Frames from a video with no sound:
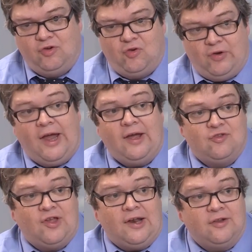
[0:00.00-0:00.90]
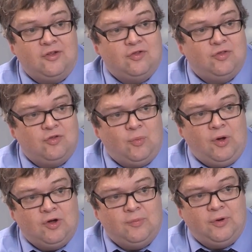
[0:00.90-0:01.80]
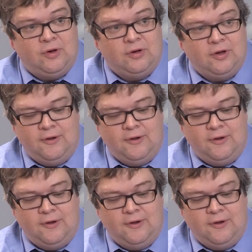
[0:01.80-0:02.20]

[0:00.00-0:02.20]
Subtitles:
create a standard that's workable. And